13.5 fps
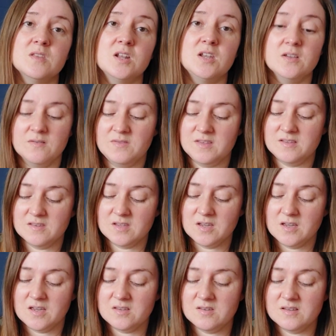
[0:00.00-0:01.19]
look of this
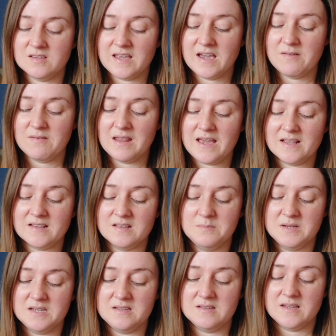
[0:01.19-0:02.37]
skirt. So it's like a relaxed
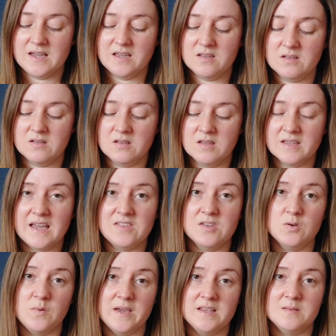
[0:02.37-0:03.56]
midi style
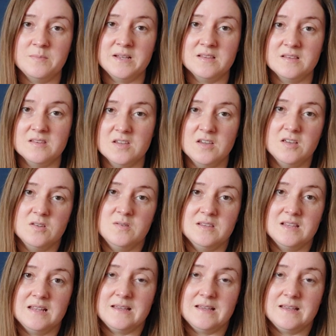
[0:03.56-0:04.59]
gathered waistband skirt, so it's